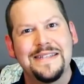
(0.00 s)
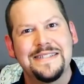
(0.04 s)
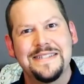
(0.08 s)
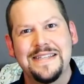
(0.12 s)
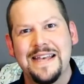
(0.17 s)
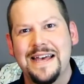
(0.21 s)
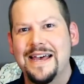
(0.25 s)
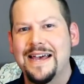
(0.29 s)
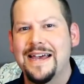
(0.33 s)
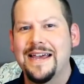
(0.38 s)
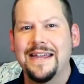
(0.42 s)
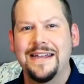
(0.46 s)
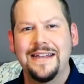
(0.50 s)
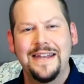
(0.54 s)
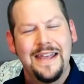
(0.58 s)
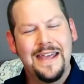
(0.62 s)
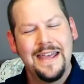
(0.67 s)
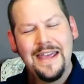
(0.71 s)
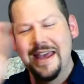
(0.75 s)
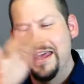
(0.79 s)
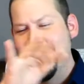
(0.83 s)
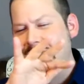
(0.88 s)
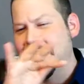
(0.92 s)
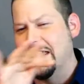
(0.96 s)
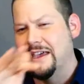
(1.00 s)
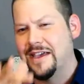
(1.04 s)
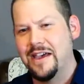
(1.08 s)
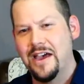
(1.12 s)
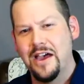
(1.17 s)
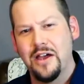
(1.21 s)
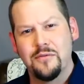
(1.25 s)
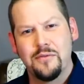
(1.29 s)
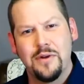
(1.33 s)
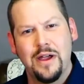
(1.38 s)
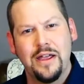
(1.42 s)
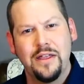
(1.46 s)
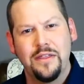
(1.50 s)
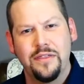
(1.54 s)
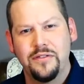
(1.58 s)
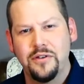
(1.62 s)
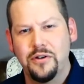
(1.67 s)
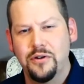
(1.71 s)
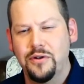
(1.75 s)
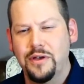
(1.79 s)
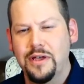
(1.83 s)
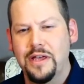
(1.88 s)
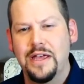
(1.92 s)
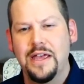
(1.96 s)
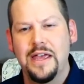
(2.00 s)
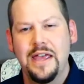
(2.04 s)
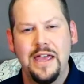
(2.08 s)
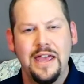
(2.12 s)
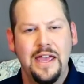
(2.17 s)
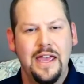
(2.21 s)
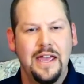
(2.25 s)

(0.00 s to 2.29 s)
side and cut right through it,